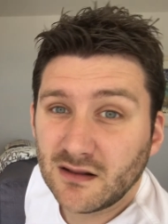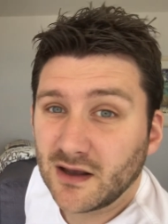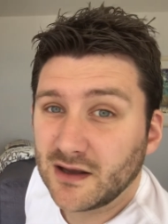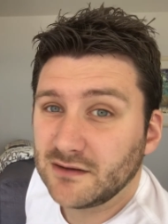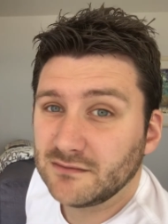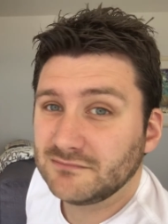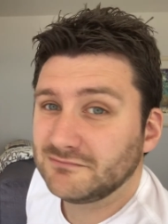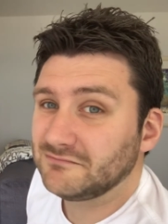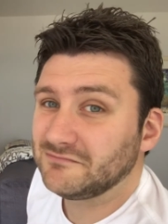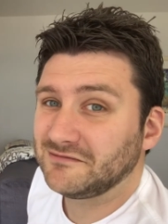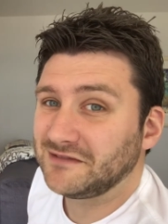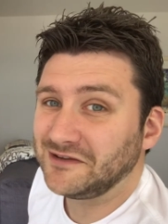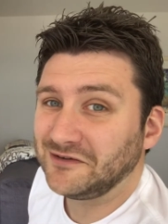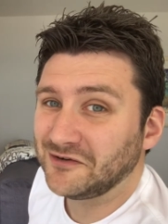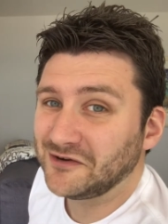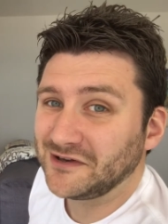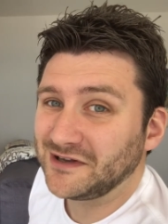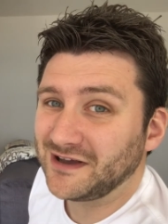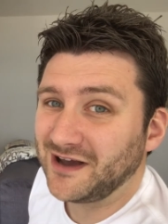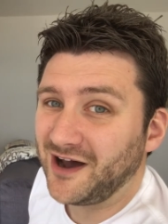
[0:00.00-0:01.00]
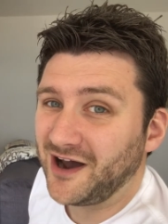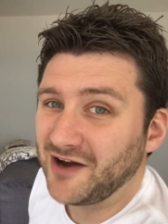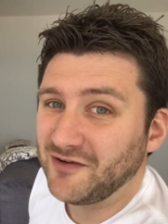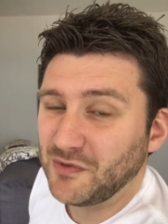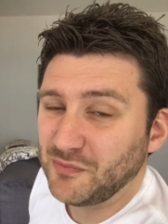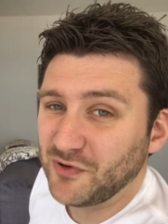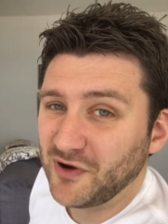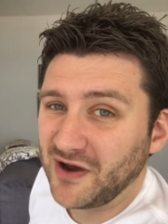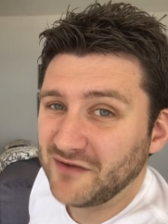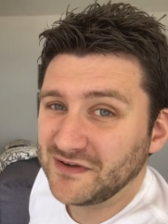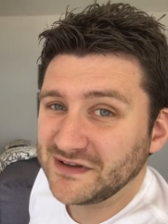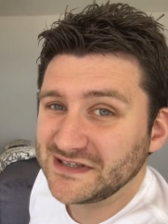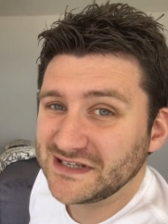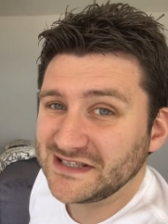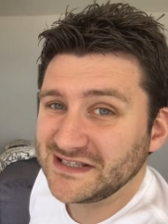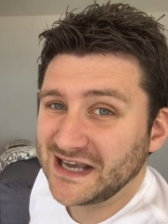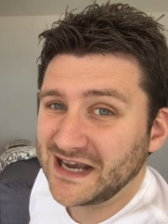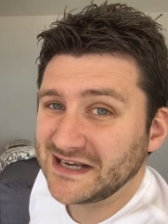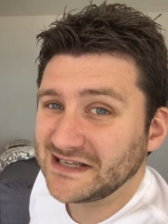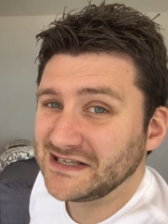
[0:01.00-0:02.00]
Like they're not going to hire a private
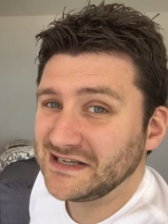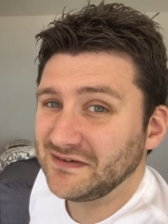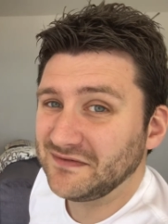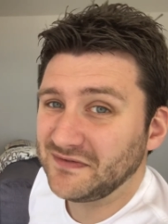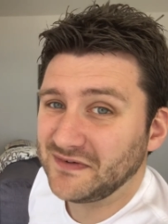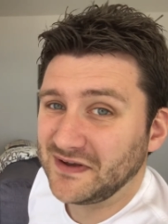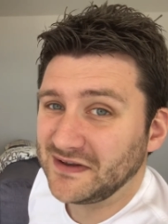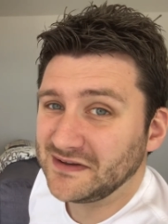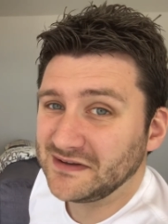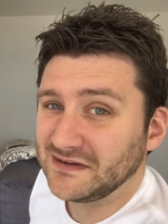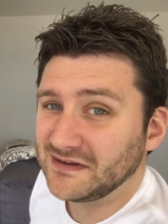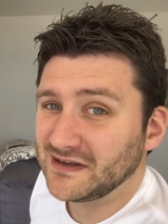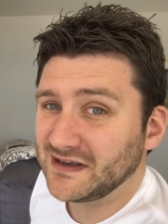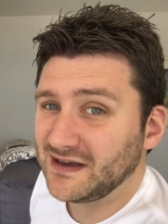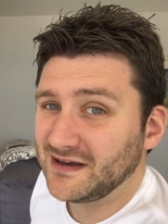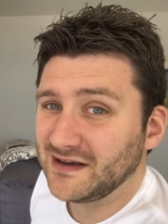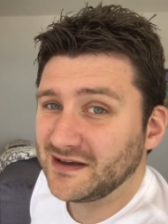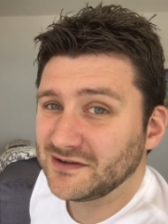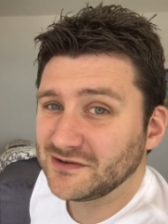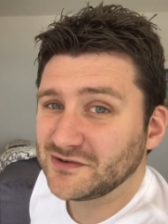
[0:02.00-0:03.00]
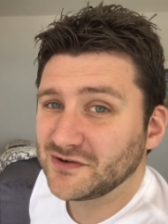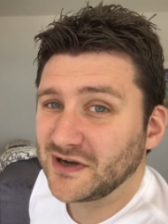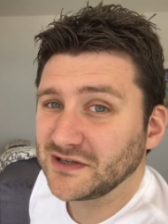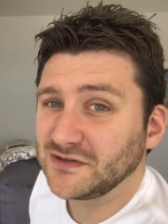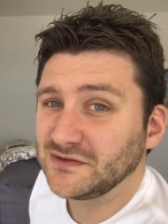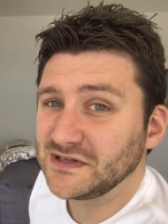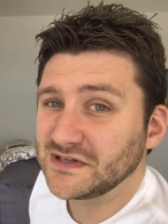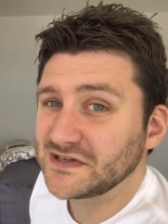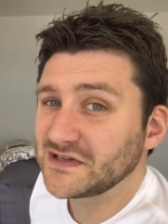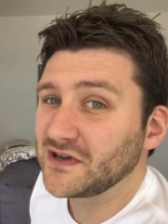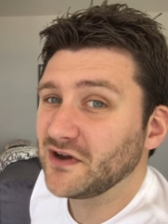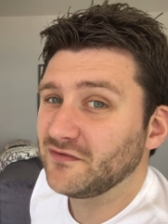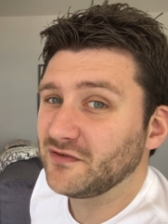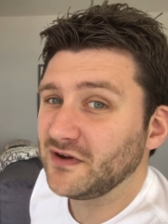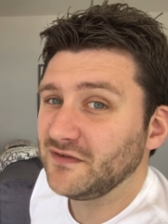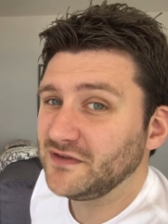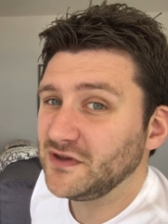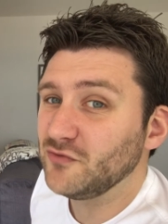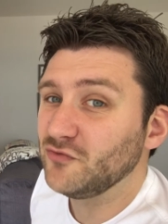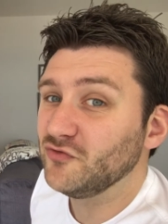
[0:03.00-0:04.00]
detective and uh, try to discover
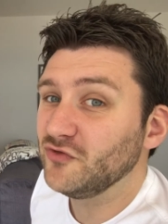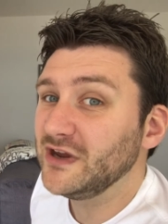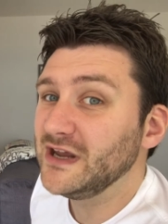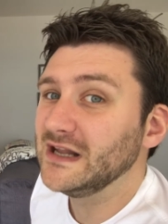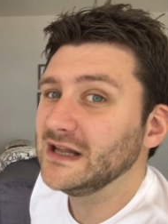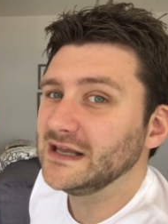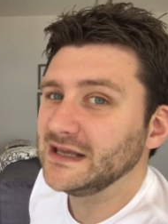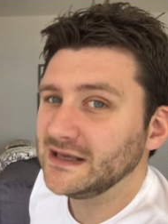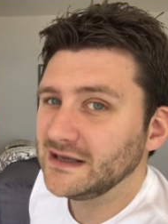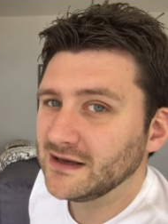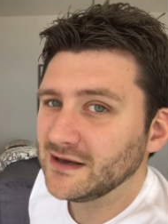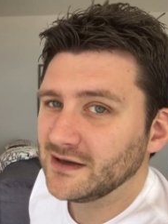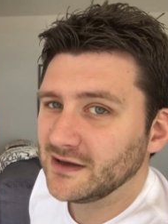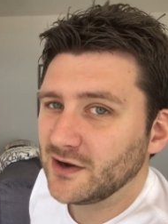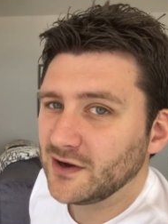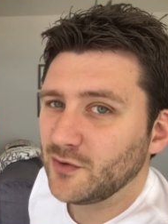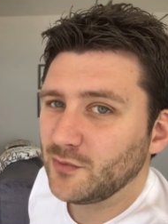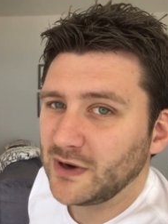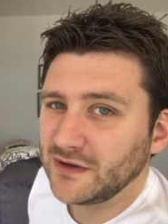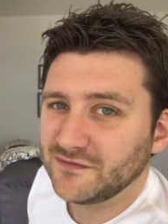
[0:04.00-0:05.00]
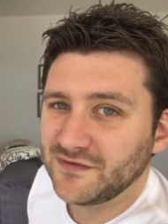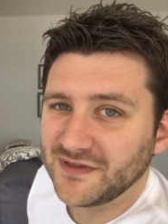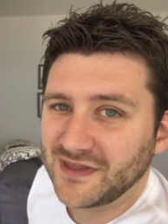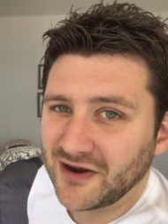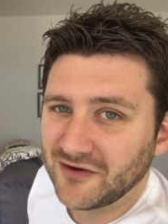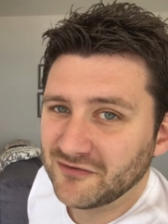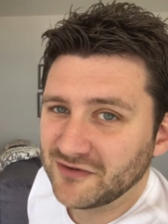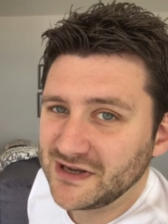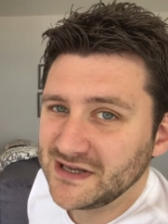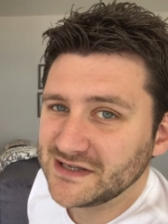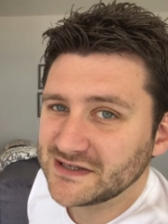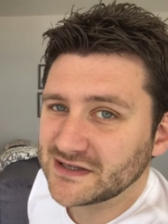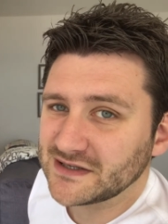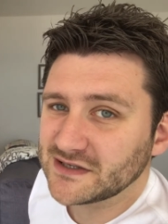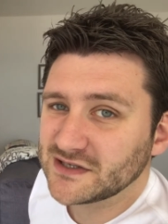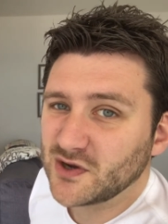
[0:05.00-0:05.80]
if you really went for that reason.